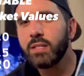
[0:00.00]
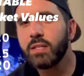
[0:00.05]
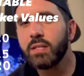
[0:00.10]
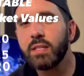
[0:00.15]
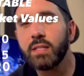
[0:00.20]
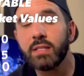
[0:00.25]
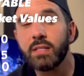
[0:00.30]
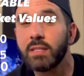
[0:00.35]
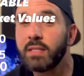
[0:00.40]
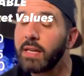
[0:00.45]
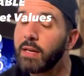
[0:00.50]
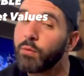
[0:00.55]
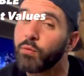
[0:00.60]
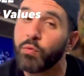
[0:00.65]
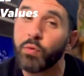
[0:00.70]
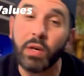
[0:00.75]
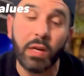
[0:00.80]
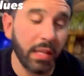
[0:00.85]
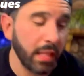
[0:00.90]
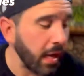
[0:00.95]
This is a
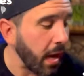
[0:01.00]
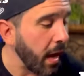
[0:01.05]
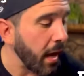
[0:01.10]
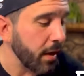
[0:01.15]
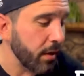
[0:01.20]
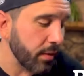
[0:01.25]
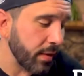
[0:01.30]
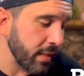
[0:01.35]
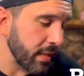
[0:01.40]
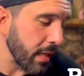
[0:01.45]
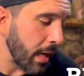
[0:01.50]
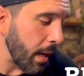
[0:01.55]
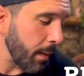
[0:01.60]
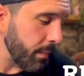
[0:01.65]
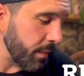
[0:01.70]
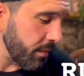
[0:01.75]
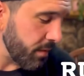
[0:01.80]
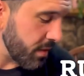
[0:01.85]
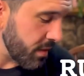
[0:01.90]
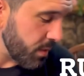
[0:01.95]
really high grade
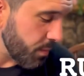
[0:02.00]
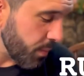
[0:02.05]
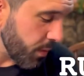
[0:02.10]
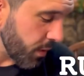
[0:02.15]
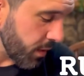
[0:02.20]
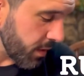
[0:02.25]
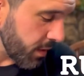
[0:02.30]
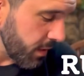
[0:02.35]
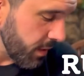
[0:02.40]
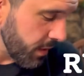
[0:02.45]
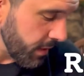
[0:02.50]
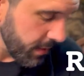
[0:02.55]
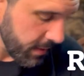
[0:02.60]
copy of this book.